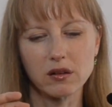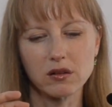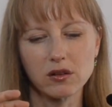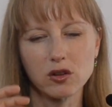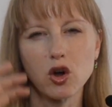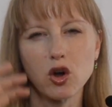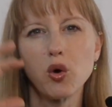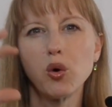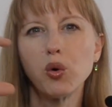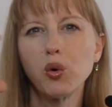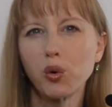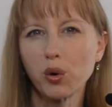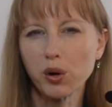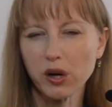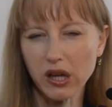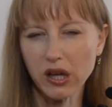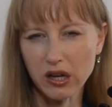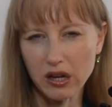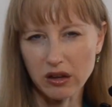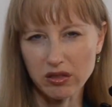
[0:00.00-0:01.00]

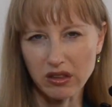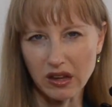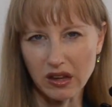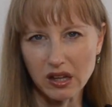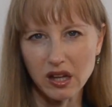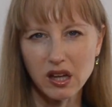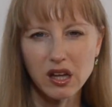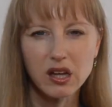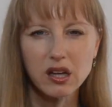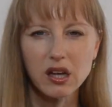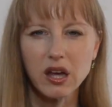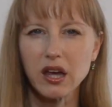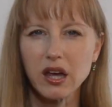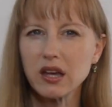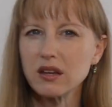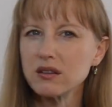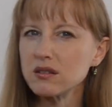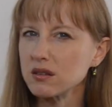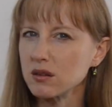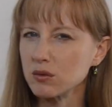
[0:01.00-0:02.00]
goal-oriented thinking
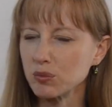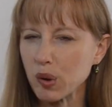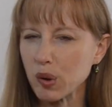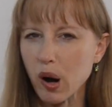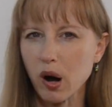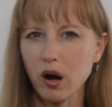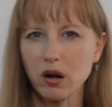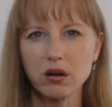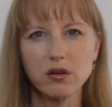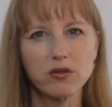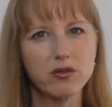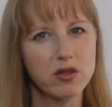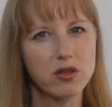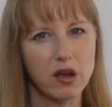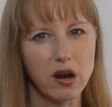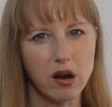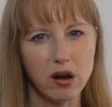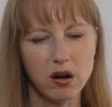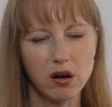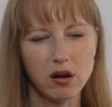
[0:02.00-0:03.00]
isn't part of
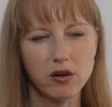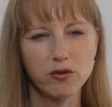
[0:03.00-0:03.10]
their